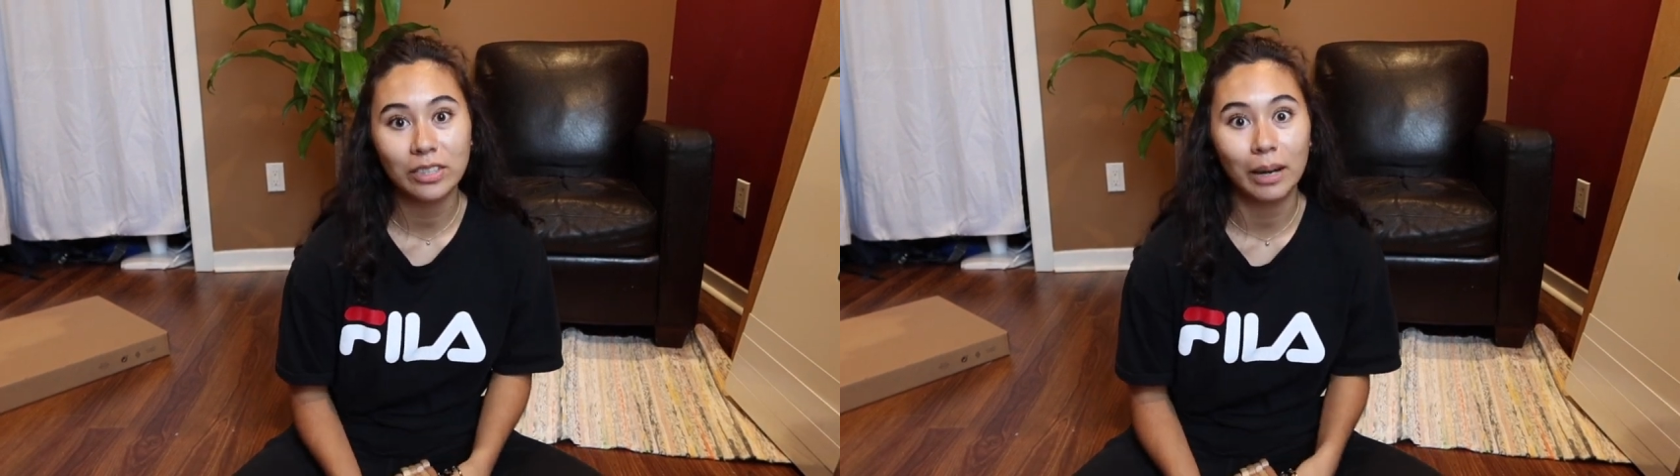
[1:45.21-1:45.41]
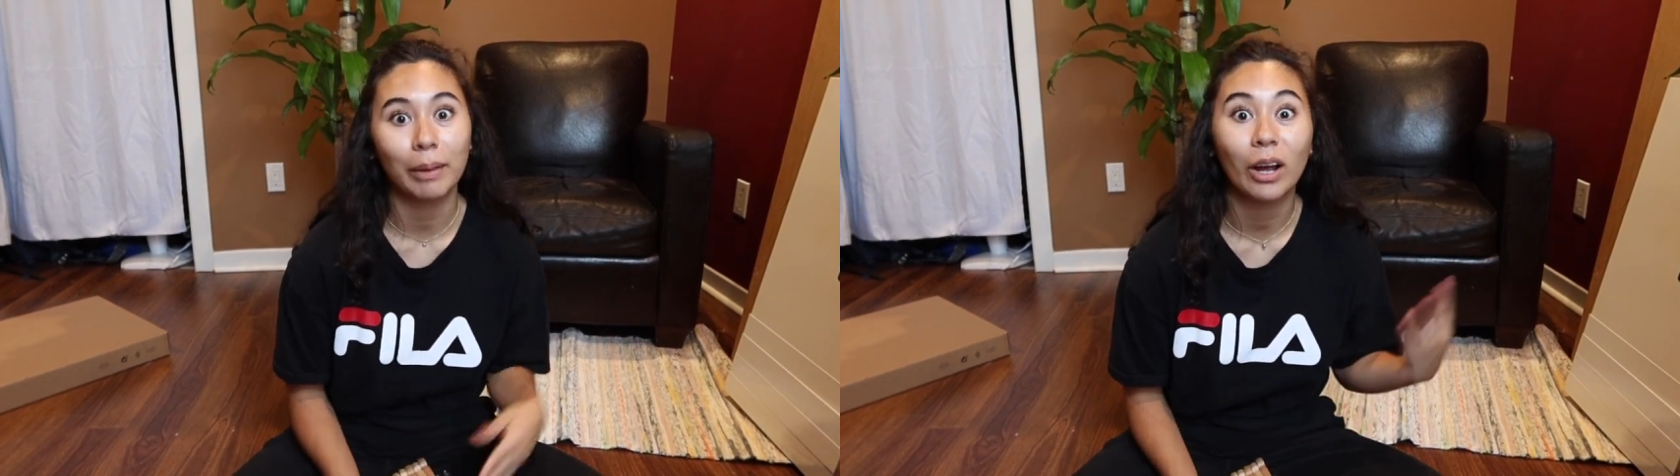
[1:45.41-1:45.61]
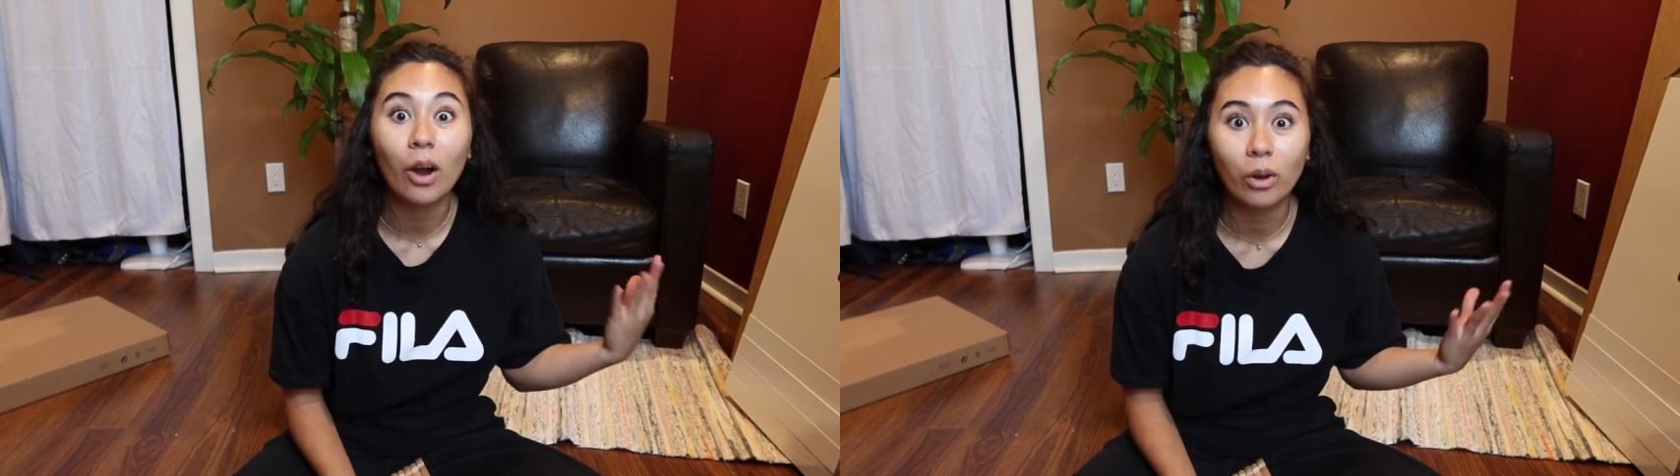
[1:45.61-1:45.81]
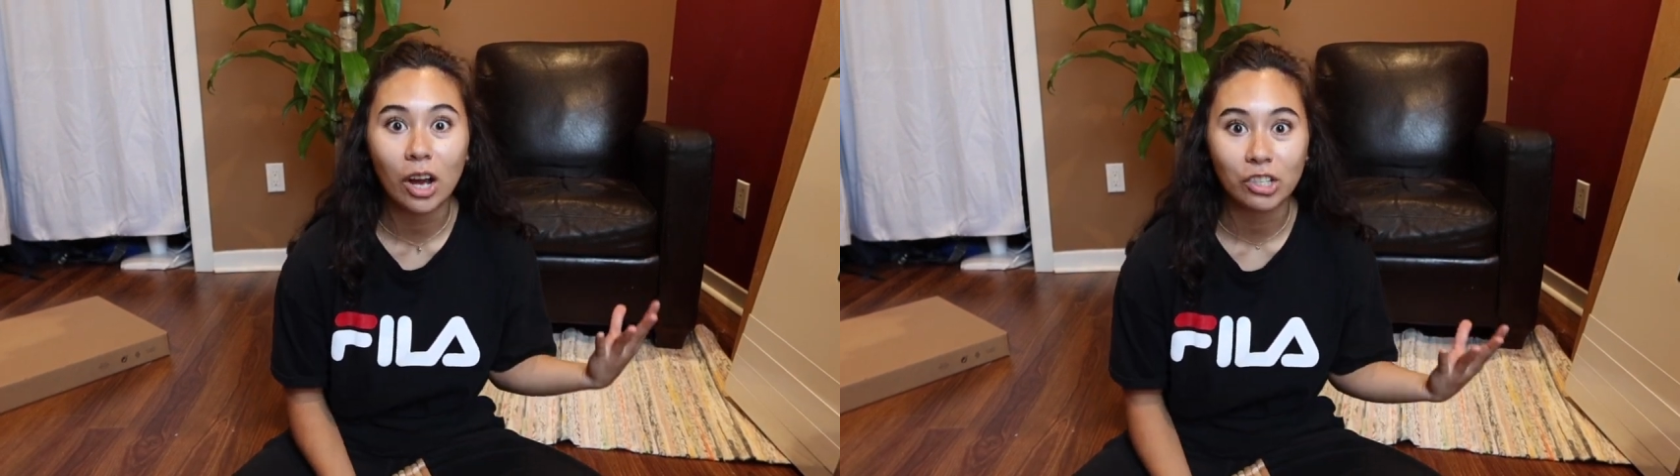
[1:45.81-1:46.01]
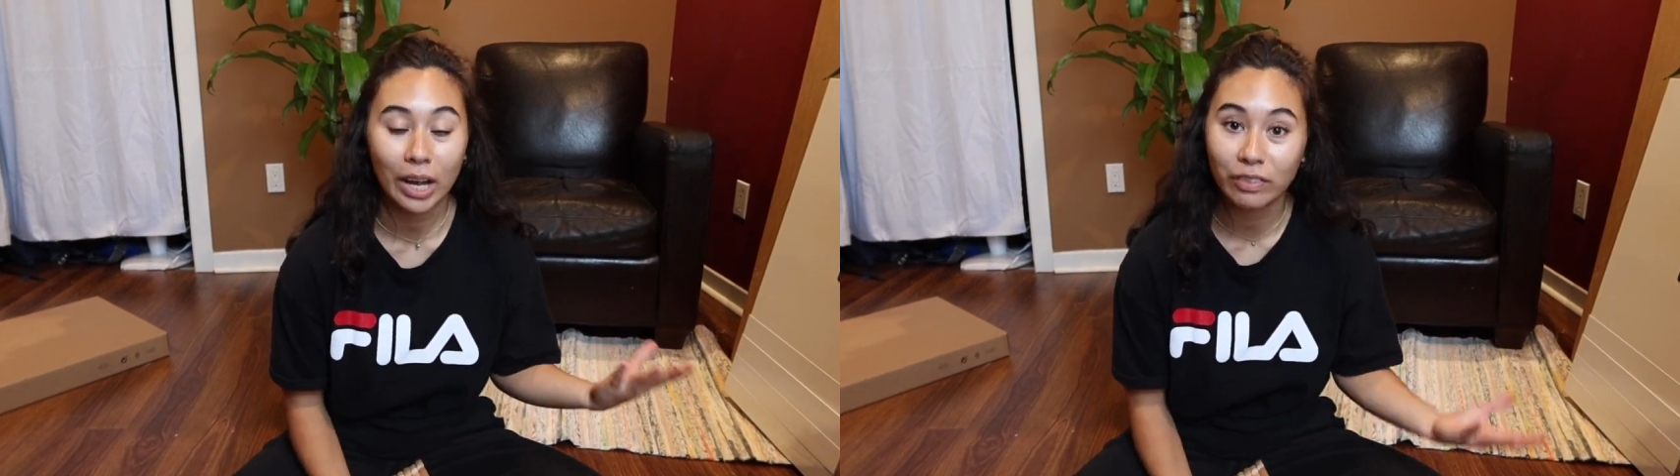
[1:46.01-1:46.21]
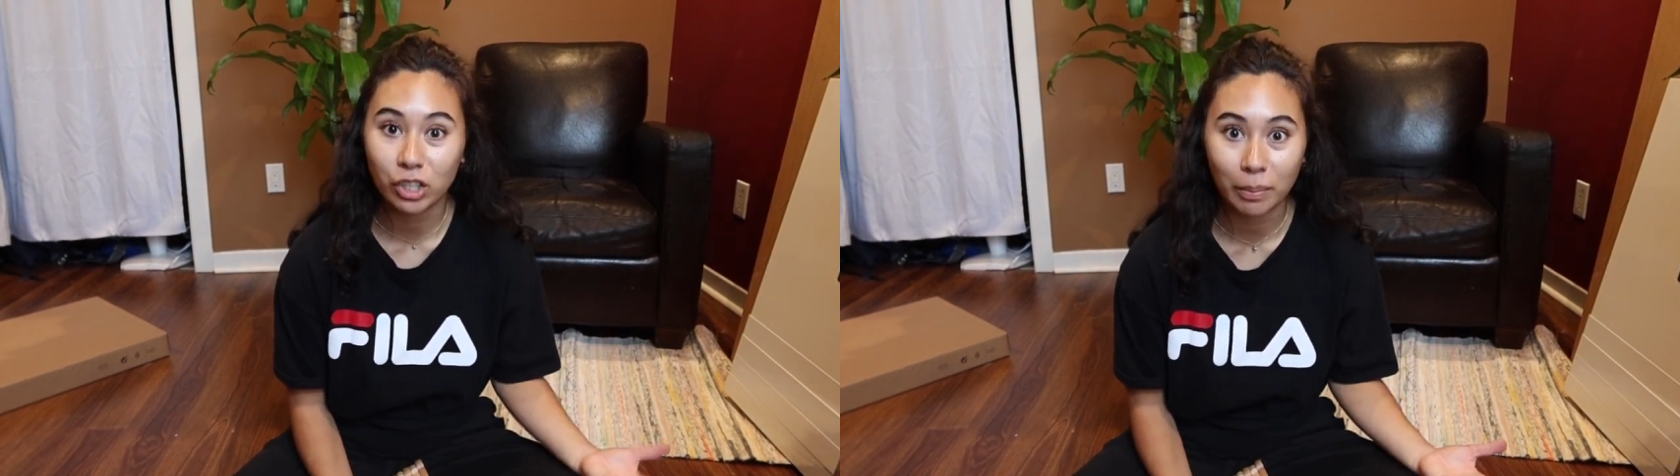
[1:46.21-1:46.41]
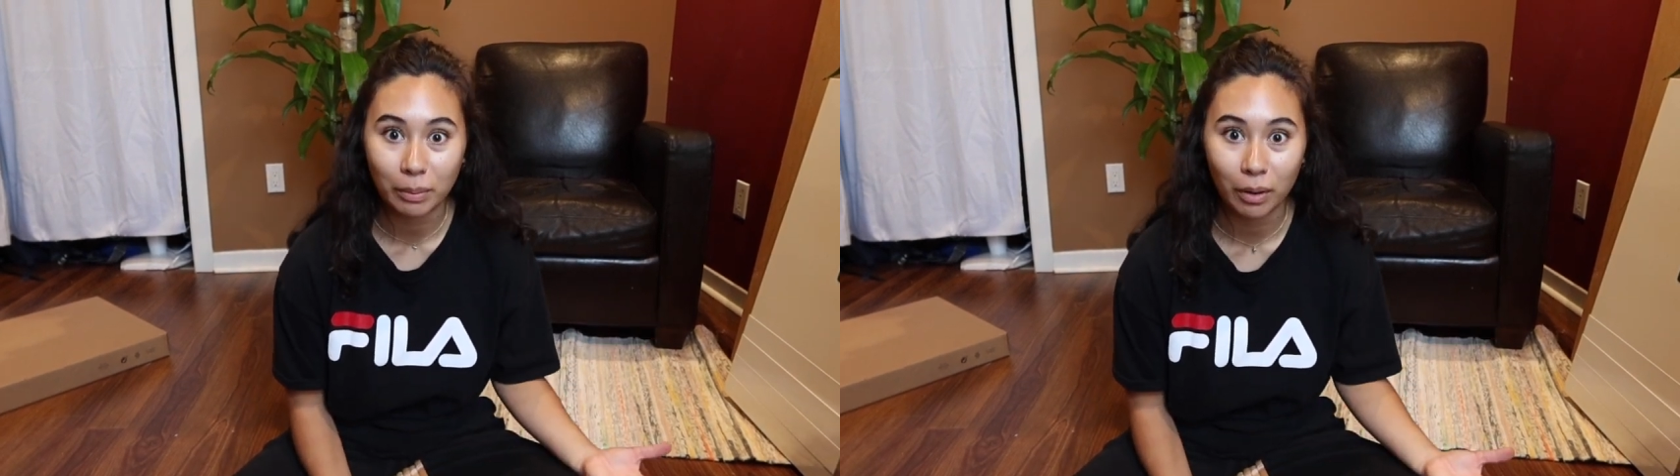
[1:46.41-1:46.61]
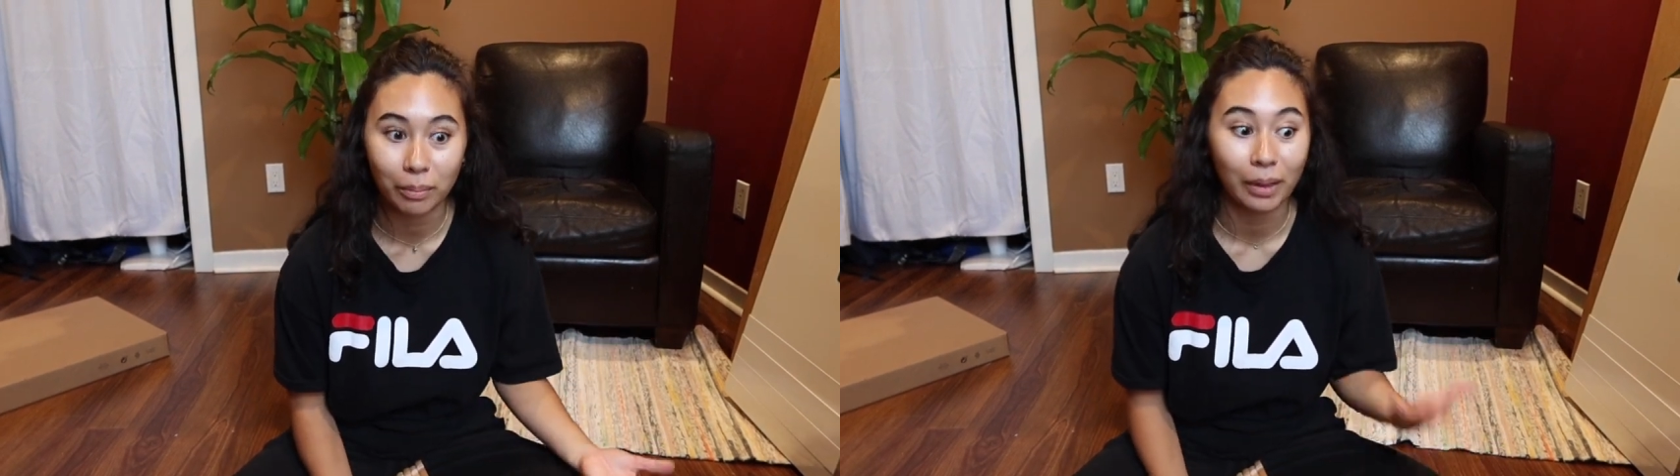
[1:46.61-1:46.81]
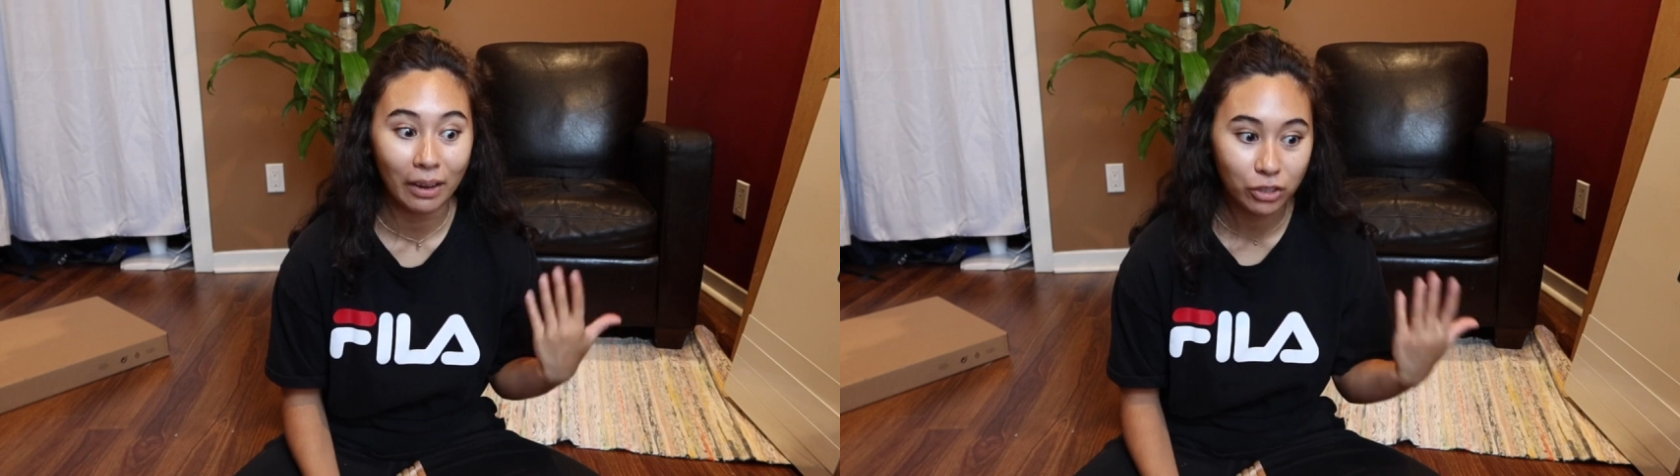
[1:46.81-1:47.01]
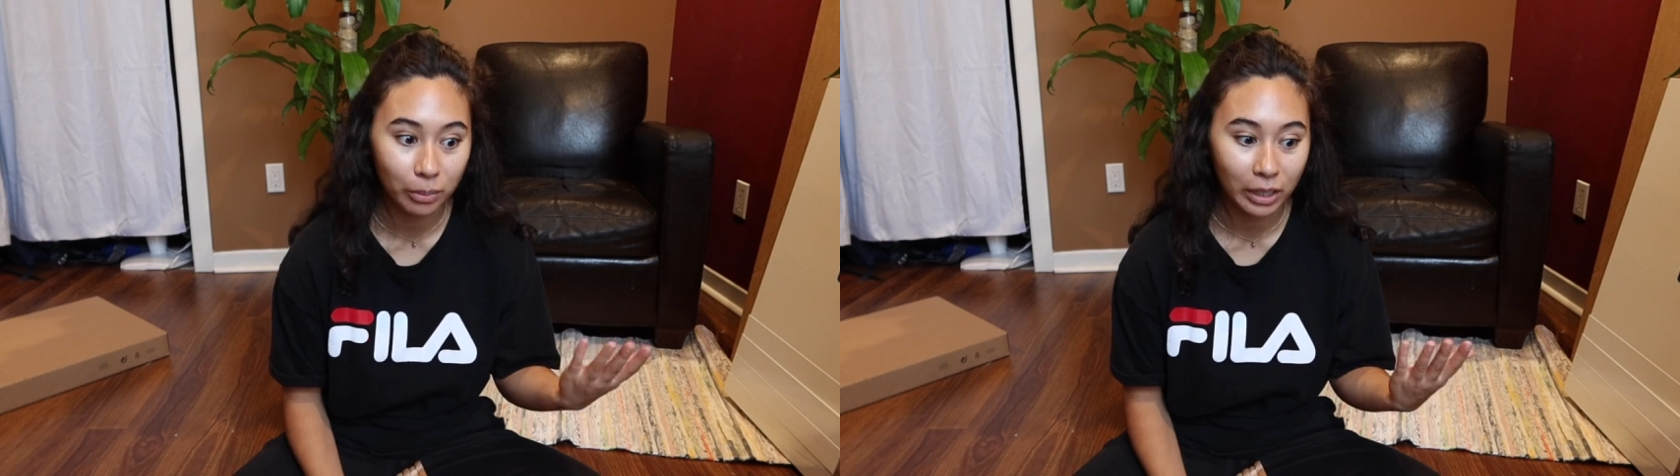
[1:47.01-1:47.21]
then I'm like, oh gosh, I have a shopping problem. I
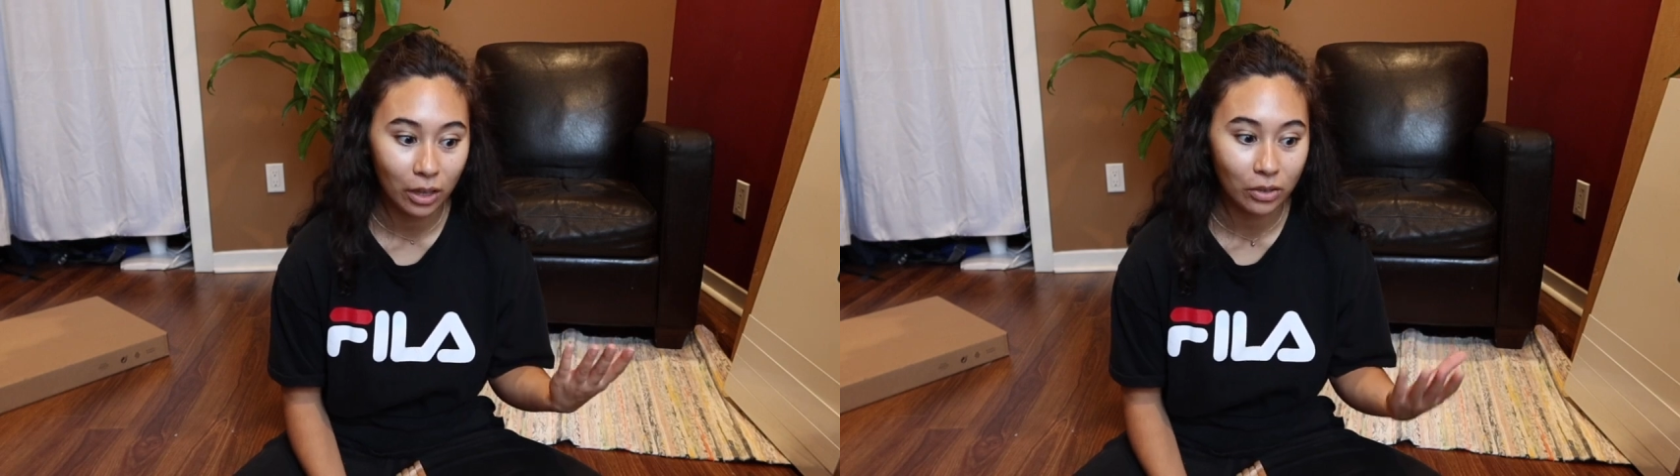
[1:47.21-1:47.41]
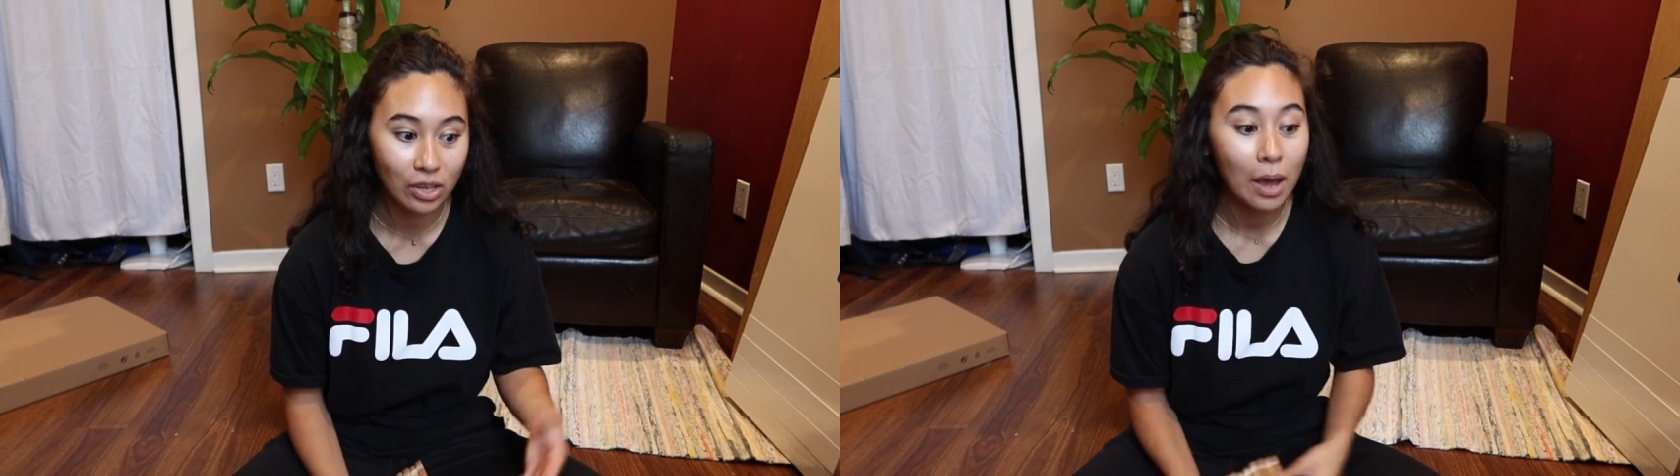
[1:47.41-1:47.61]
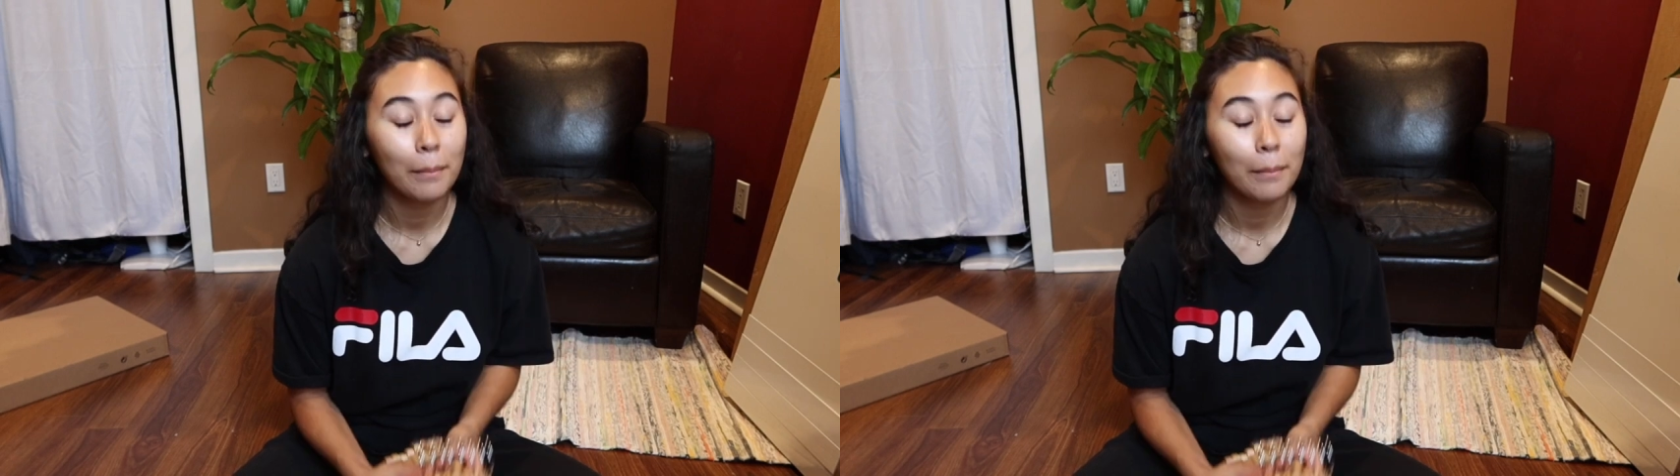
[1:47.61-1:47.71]
have too many clothes.